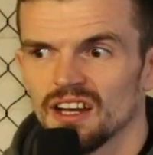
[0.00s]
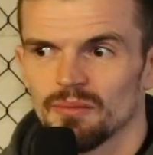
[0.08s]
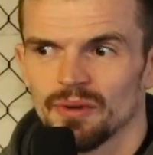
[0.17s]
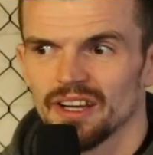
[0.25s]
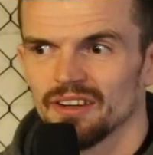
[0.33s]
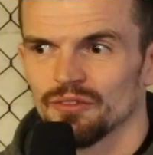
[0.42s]
I
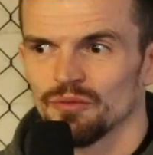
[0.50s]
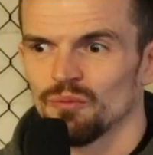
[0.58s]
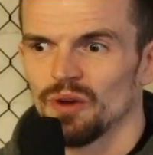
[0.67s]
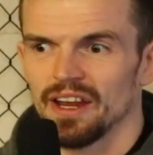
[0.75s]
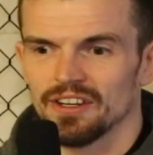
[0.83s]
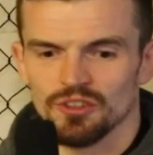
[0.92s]
might have
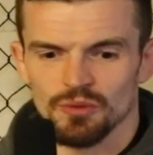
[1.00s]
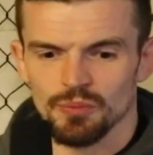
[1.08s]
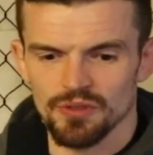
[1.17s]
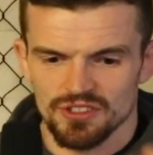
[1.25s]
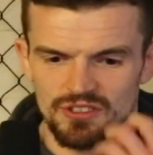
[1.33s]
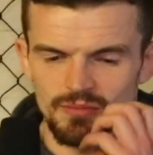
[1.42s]
ended up
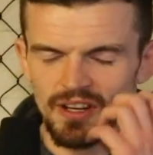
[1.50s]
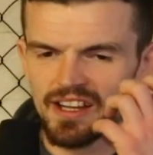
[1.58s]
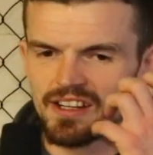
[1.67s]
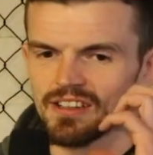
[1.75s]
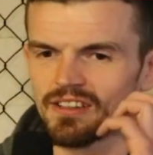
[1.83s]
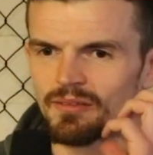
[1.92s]
with some
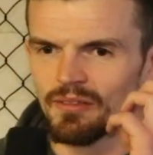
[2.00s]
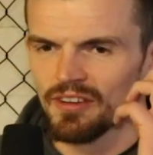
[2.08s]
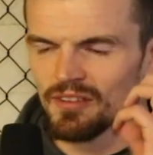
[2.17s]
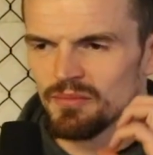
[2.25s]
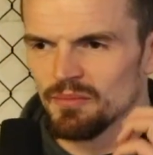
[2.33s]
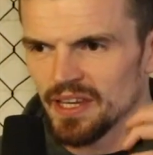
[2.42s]
like
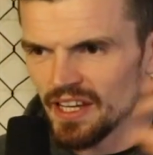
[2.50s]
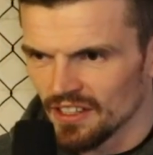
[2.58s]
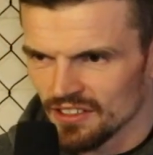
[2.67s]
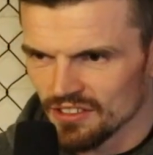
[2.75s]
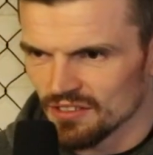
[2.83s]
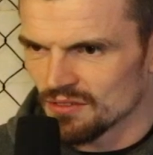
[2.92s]

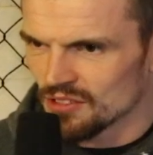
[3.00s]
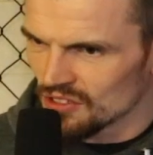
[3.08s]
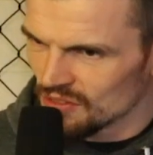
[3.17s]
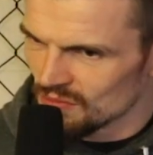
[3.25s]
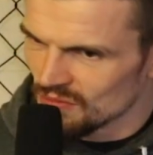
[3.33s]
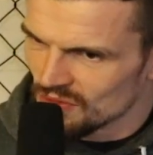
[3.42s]
beard and
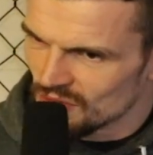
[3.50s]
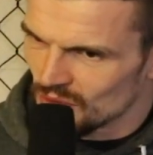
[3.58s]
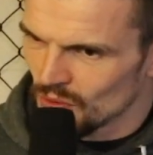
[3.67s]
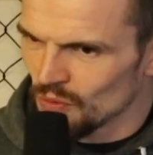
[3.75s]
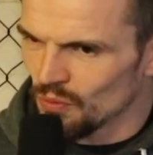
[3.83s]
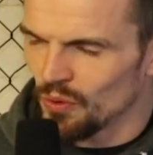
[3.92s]

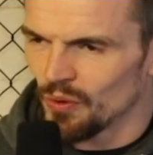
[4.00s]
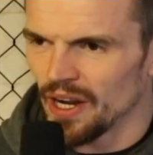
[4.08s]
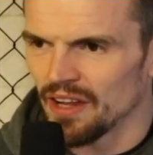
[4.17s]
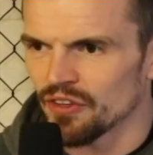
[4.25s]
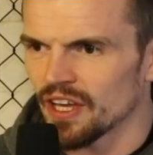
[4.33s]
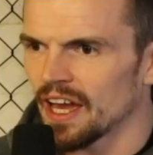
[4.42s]

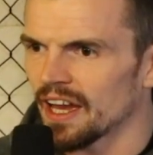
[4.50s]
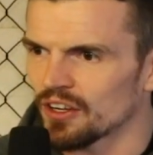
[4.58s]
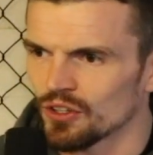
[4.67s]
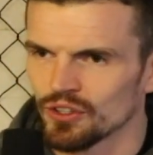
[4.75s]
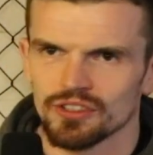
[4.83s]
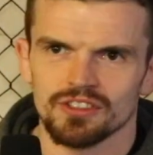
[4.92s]
wavy
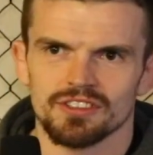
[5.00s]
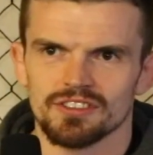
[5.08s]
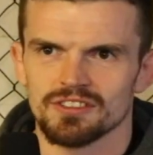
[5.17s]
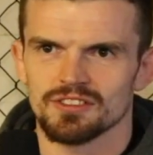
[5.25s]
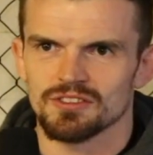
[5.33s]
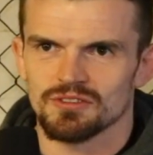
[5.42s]
haircut
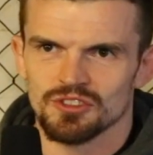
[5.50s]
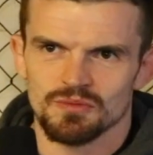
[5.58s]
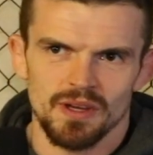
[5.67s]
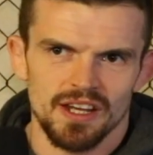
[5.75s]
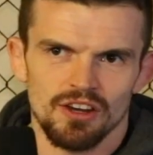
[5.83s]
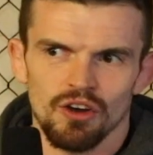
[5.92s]
and just
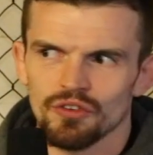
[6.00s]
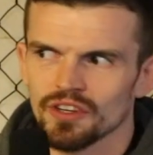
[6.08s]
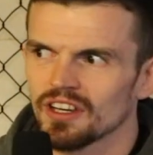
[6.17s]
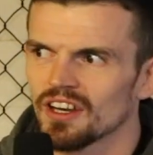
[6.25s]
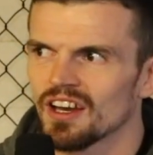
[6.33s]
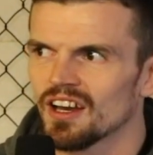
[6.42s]
make
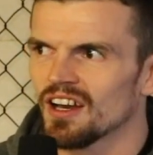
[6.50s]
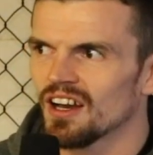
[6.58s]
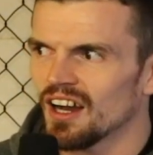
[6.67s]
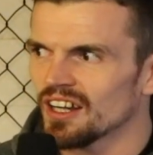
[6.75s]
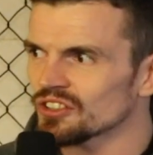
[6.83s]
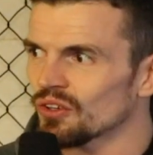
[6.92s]
coffee.
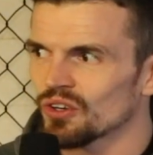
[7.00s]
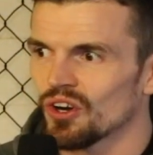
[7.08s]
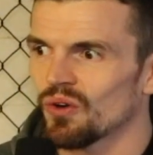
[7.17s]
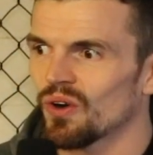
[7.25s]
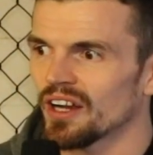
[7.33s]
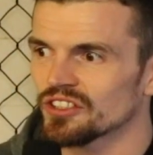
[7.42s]
I don't know.